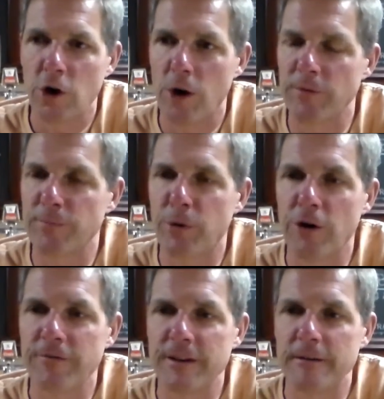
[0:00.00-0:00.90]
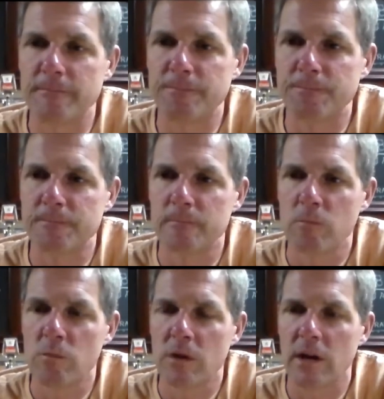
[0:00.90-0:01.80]
Carb is perfect,
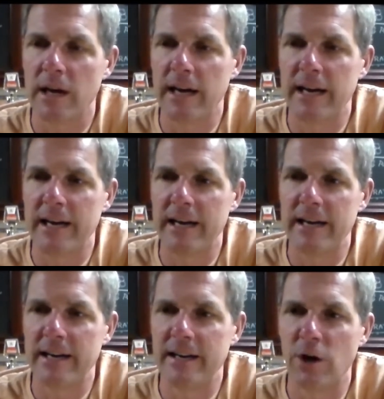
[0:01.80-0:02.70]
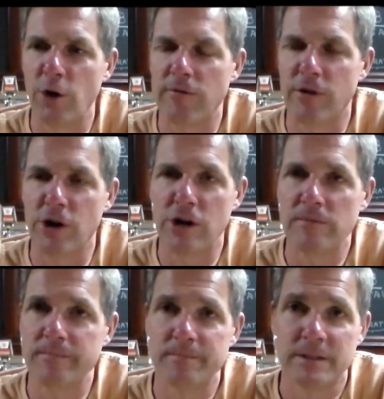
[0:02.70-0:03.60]
and
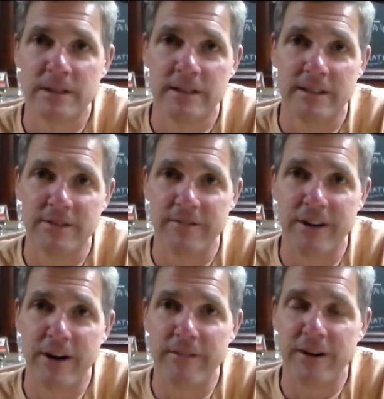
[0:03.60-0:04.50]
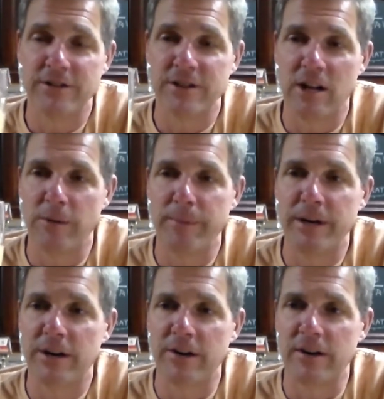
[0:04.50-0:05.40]
overall it's a very solid
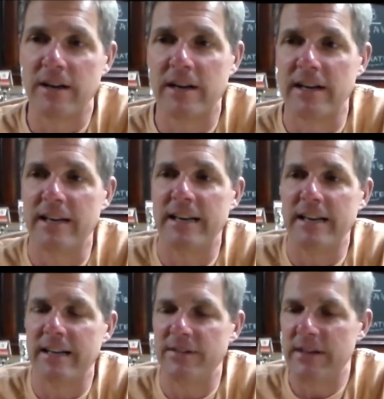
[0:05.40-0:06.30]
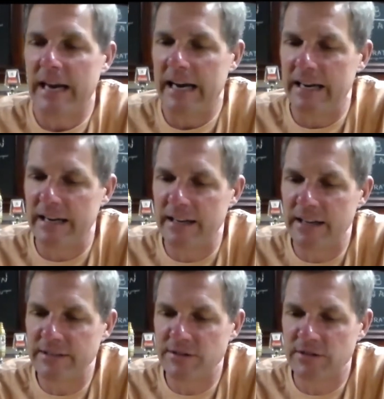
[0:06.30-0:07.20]
beer. It is a
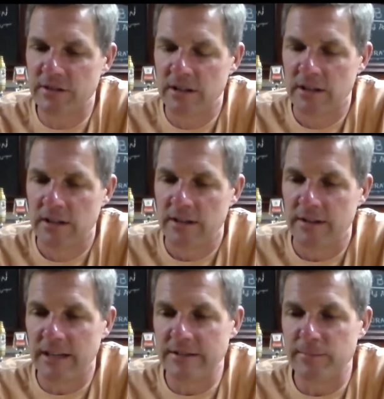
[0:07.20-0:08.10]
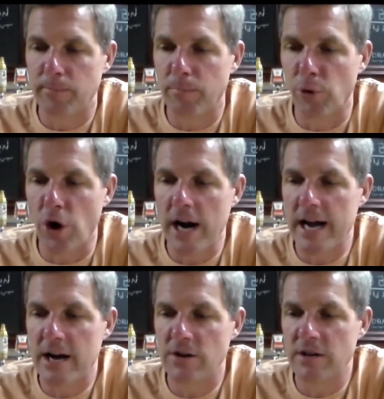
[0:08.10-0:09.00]
nice
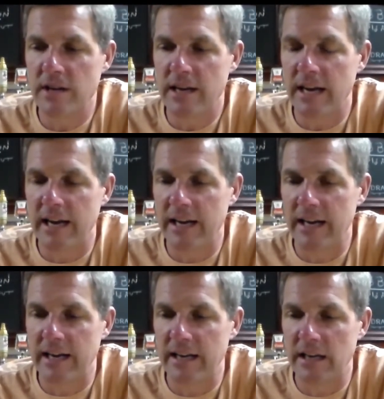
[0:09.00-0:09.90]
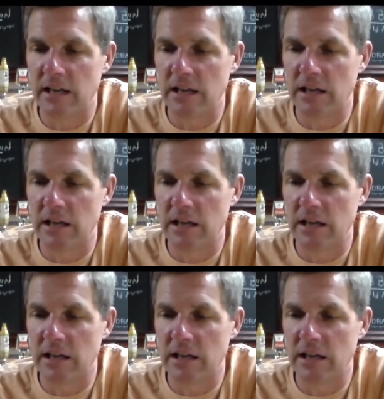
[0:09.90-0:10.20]
brown, and